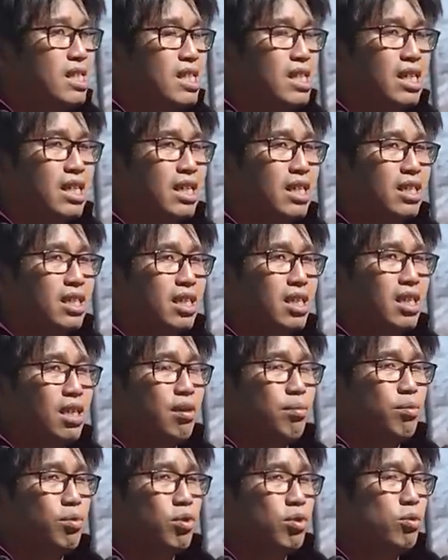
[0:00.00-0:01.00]
and
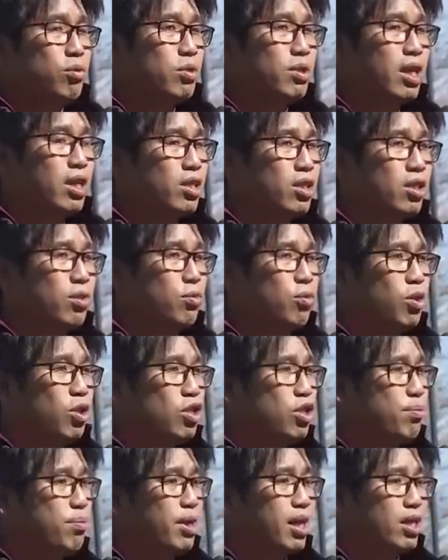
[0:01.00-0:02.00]
it was excellent
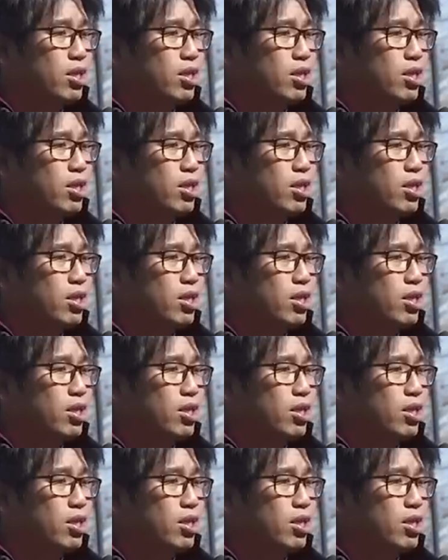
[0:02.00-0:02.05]
worship and